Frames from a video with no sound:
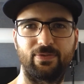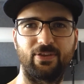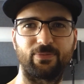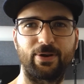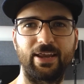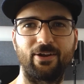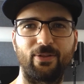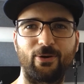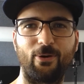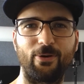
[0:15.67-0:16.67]
this one here in
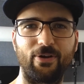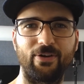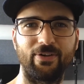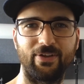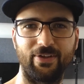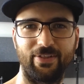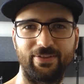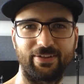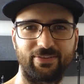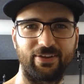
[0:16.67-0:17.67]
the corner.
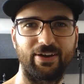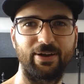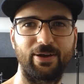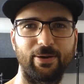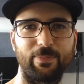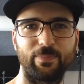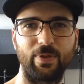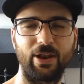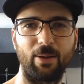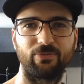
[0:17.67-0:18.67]
That's
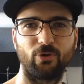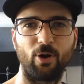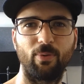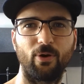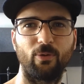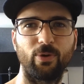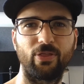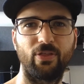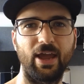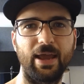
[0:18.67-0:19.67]
an absorber
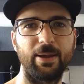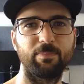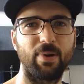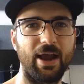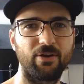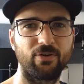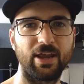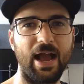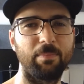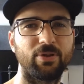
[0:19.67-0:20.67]
with a
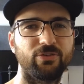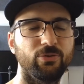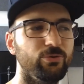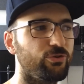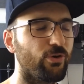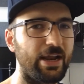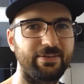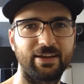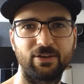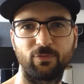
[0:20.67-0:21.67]
binary amplitude
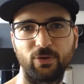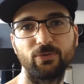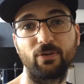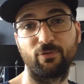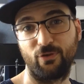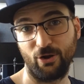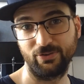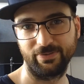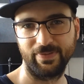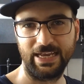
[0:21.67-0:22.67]
grating diffuser
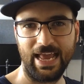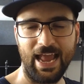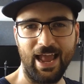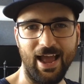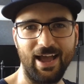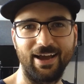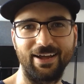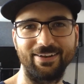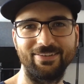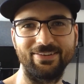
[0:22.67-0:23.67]
front.
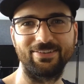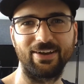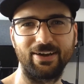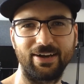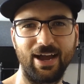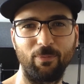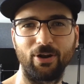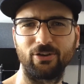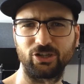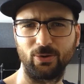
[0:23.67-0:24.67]
And I
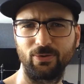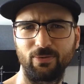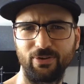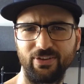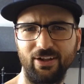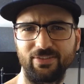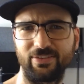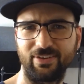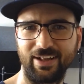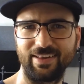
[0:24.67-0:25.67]
wanted to show you the
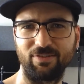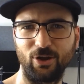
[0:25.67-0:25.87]
results. Let's have a